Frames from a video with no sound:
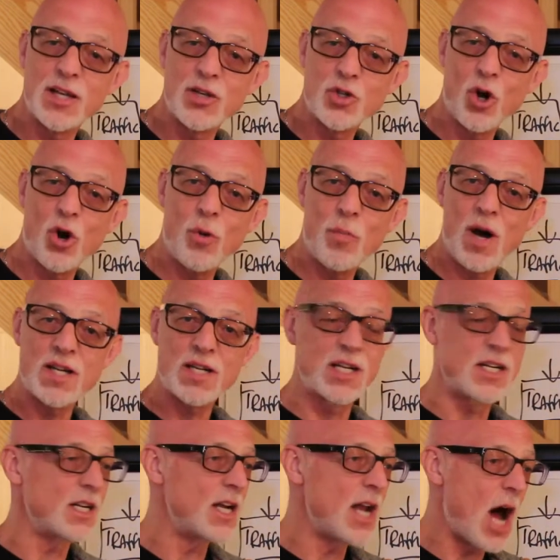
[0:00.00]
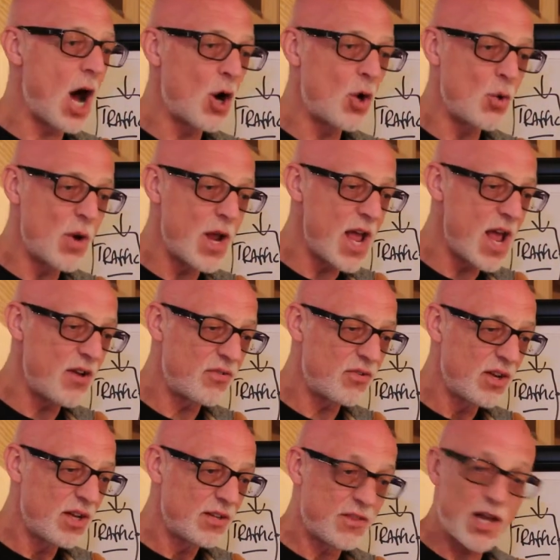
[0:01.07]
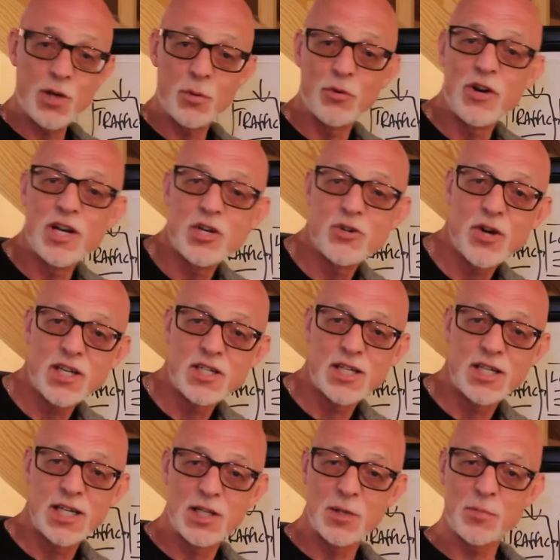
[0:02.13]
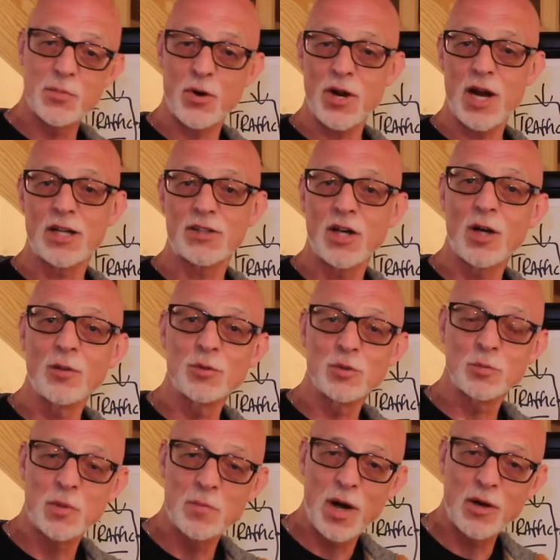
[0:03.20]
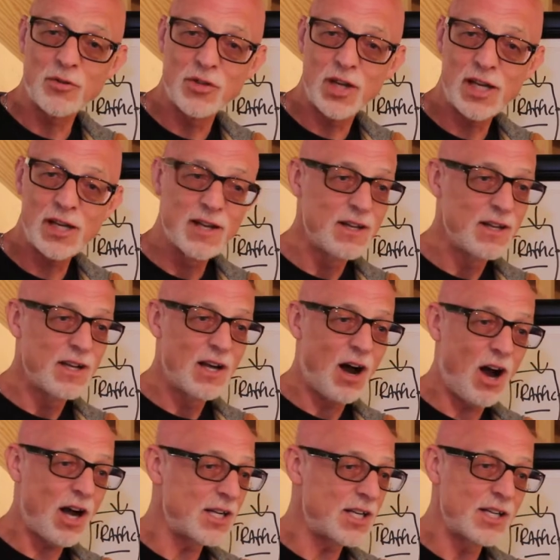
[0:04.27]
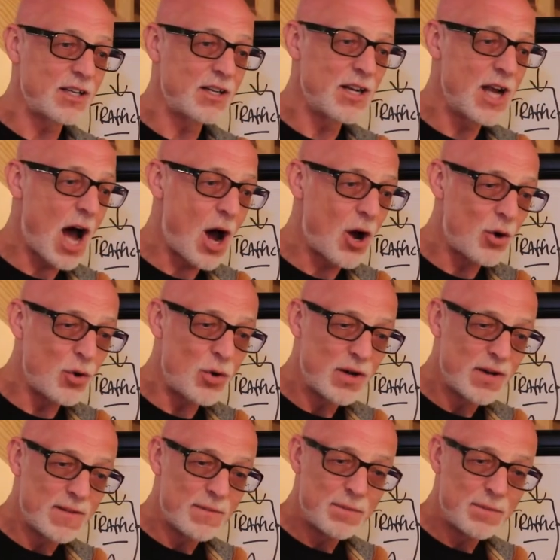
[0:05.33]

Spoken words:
their job. I didn't know if they were interested in the product I was promoting. I didn't know,